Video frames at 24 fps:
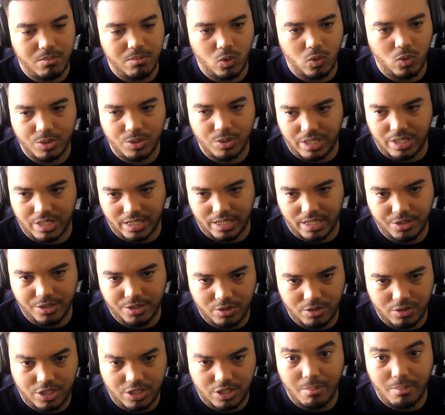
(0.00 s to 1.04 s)
almost like
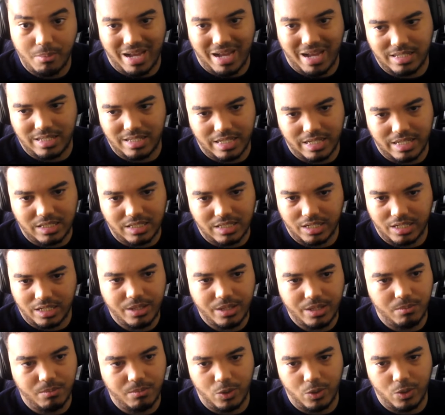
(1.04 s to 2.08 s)
schematics,
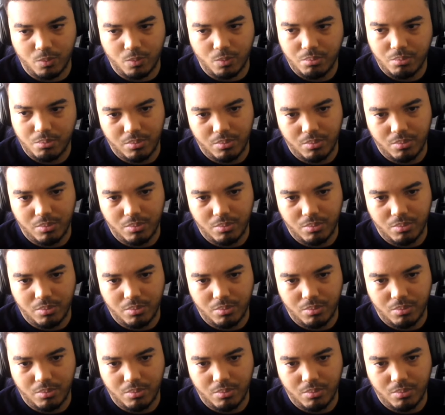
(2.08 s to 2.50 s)
like little